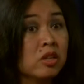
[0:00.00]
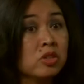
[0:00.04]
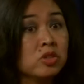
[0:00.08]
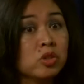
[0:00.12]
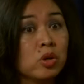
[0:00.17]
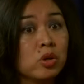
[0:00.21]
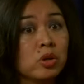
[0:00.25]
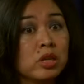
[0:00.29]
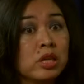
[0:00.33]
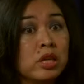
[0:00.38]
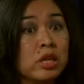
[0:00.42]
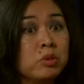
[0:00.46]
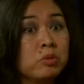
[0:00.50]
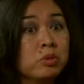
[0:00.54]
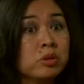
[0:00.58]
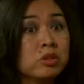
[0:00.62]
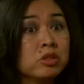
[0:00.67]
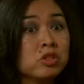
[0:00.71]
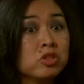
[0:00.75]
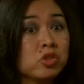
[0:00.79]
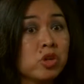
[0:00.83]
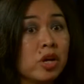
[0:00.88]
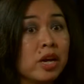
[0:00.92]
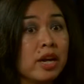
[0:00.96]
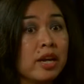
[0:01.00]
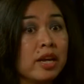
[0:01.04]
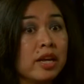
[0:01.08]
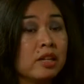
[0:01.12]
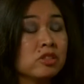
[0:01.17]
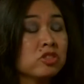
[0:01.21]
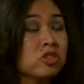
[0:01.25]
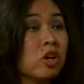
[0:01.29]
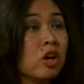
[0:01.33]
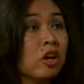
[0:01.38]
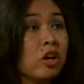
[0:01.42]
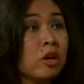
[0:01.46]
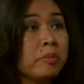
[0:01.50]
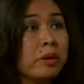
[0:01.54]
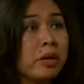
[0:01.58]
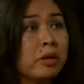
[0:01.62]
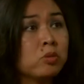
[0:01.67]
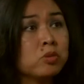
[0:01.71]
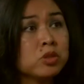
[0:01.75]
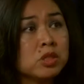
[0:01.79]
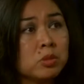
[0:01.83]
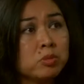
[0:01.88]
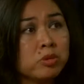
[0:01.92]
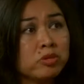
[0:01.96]
So he would try and talk
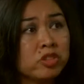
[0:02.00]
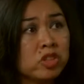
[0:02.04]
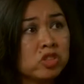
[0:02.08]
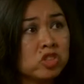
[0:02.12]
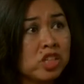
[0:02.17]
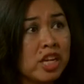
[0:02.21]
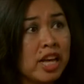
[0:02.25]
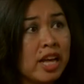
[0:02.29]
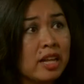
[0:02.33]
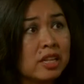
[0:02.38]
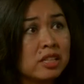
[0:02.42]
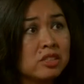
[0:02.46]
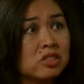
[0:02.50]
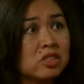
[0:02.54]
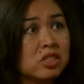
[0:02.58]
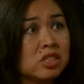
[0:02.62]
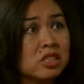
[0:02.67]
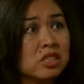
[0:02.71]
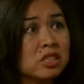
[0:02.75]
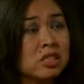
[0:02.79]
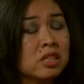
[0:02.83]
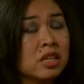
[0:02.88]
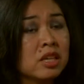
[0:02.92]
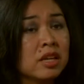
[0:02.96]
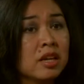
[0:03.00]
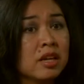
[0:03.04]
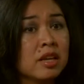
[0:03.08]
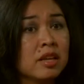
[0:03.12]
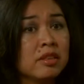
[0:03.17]
about some of the challenges